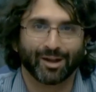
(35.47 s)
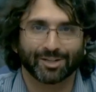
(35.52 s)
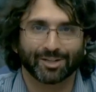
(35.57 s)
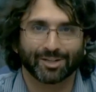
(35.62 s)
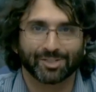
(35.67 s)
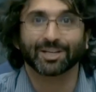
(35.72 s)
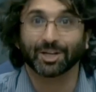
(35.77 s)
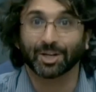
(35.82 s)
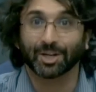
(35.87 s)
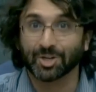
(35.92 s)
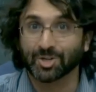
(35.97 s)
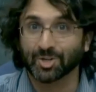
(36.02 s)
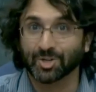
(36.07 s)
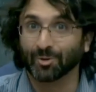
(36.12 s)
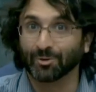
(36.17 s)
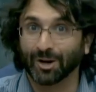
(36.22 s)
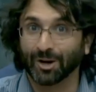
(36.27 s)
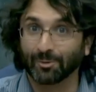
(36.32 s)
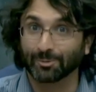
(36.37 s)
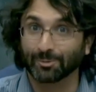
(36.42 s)
a show where
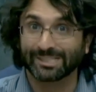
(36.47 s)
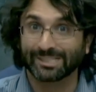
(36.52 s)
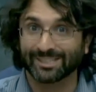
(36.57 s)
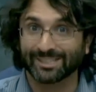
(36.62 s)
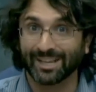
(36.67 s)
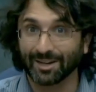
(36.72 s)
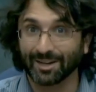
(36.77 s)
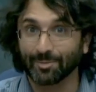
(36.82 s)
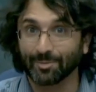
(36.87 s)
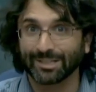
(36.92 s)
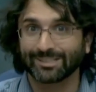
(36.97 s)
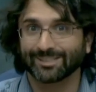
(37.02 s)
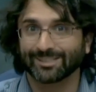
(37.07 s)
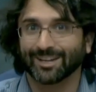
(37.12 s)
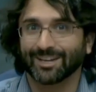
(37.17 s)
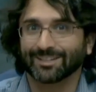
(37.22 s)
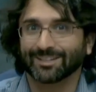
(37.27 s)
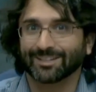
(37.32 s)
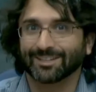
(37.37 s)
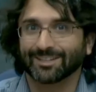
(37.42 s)
we celebrate
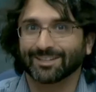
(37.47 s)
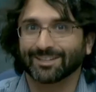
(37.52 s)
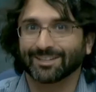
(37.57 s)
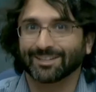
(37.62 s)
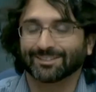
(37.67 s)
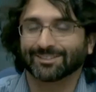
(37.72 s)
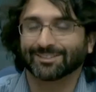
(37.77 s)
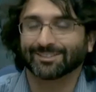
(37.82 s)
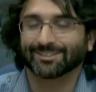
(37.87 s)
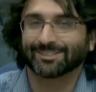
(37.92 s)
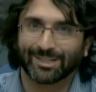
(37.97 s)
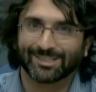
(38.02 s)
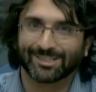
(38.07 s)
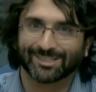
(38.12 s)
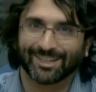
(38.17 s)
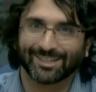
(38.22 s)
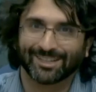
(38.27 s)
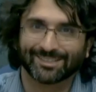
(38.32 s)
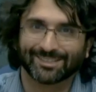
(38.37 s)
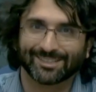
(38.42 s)
science and celebrate
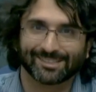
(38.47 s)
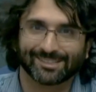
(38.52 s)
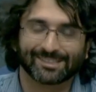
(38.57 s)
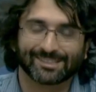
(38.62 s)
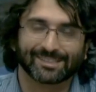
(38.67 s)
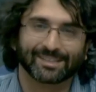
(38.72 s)
scientists.